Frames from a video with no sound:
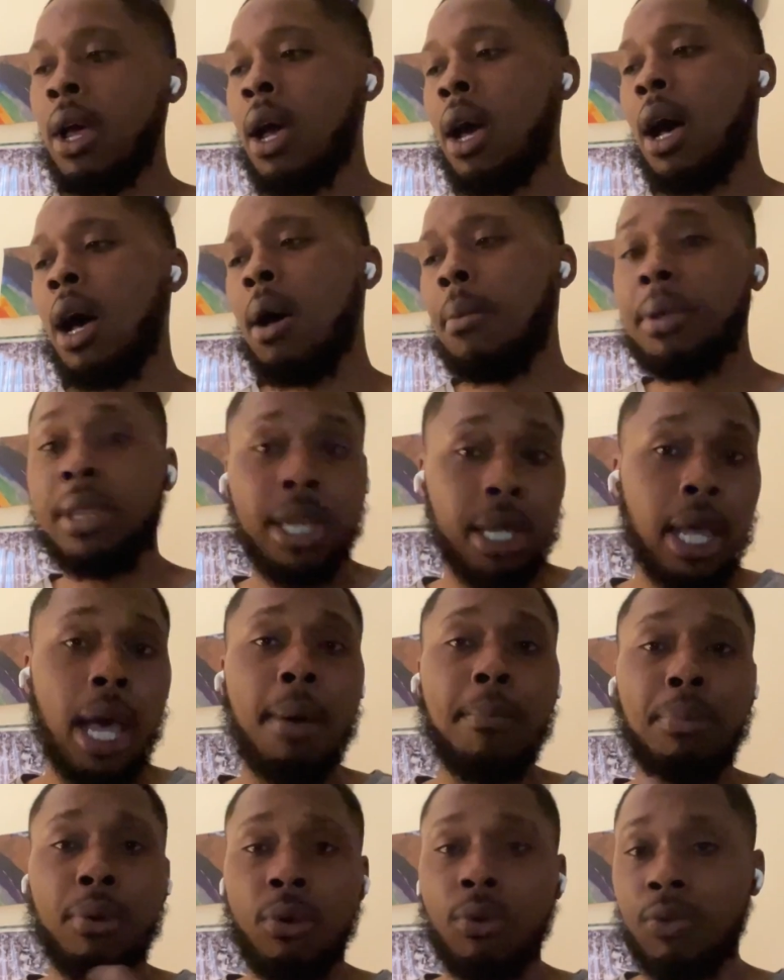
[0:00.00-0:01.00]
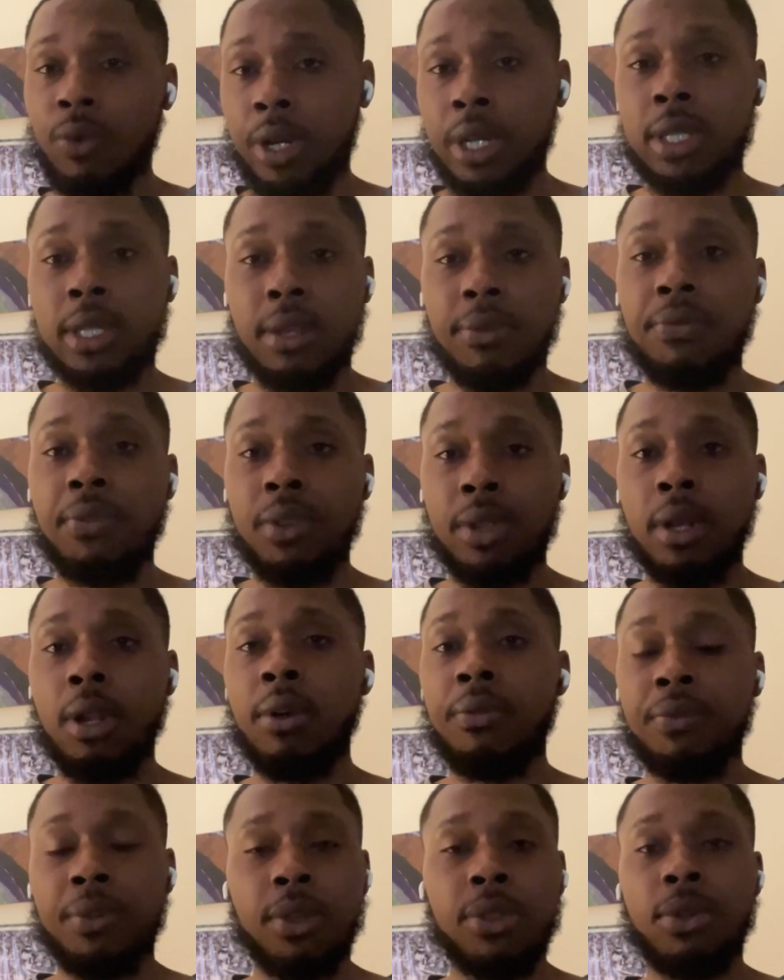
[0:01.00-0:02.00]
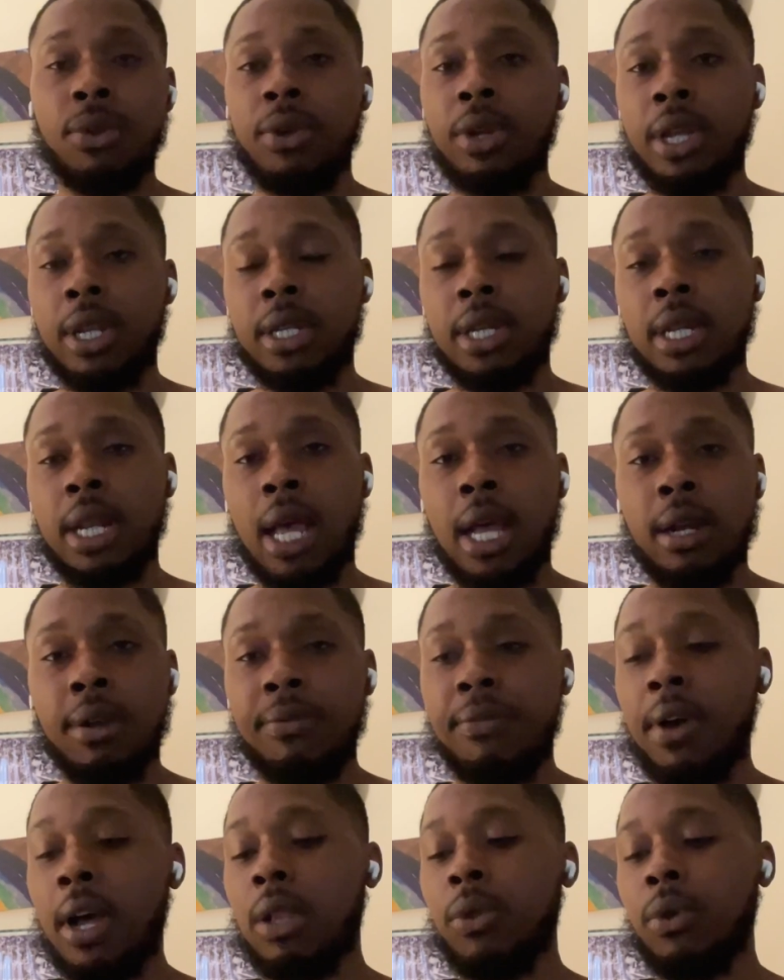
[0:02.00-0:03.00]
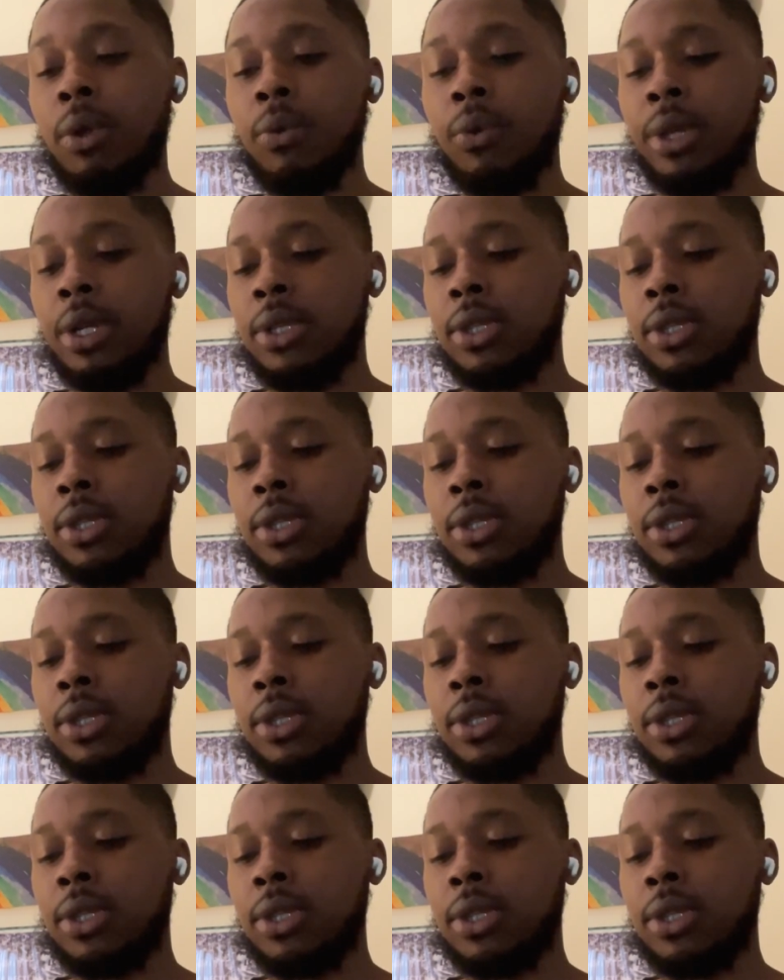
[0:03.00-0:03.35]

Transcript: and then got boat raced in Philadelphia 38-9 the following week.